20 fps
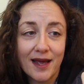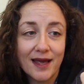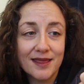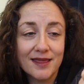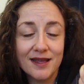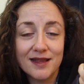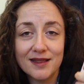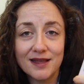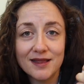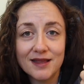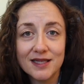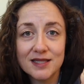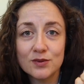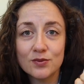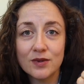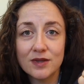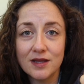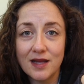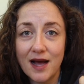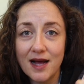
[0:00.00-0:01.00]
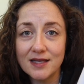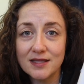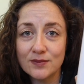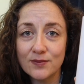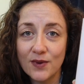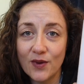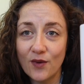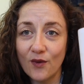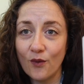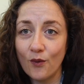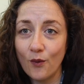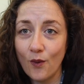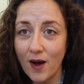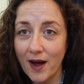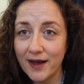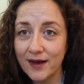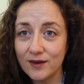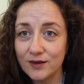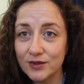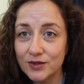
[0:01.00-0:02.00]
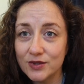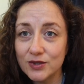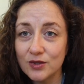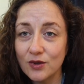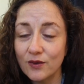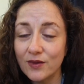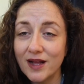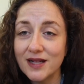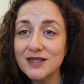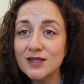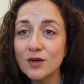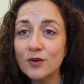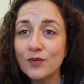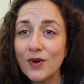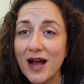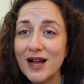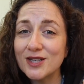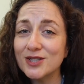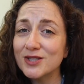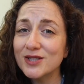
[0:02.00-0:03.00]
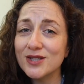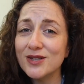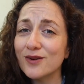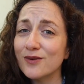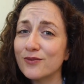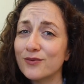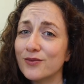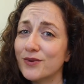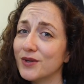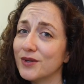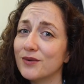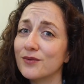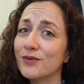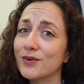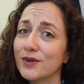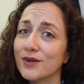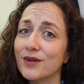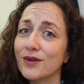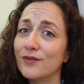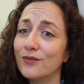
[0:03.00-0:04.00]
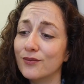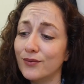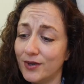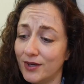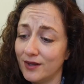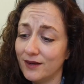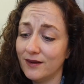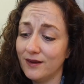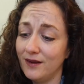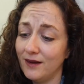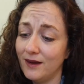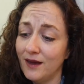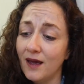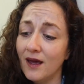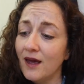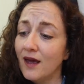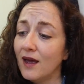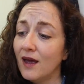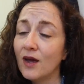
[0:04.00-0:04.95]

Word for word: I think that this will last me a while, so that's a, actually a really, really, really